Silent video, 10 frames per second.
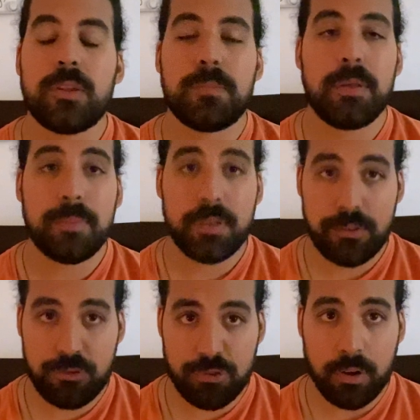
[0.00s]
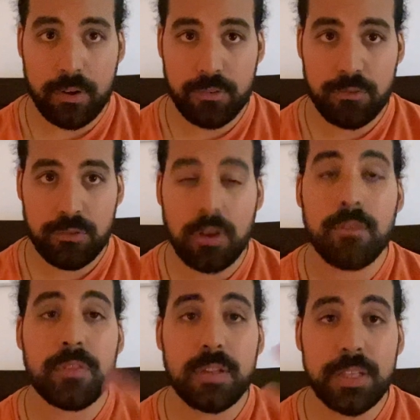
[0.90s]
the people in charge
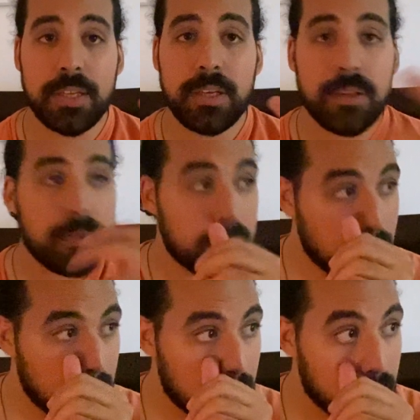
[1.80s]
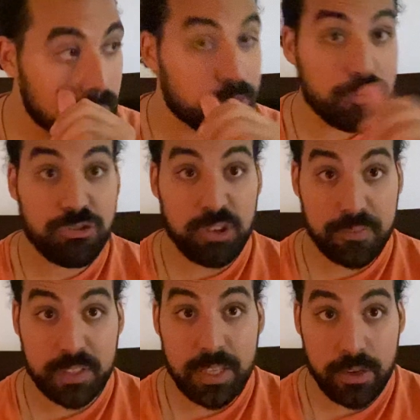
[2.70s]
of the league to
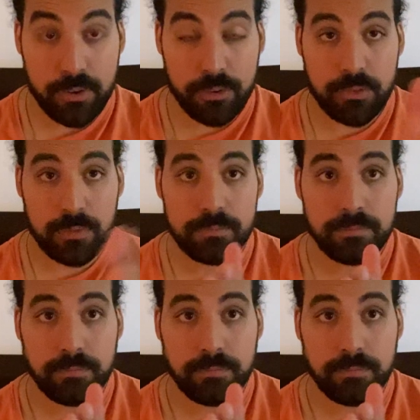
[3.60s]
shift gears,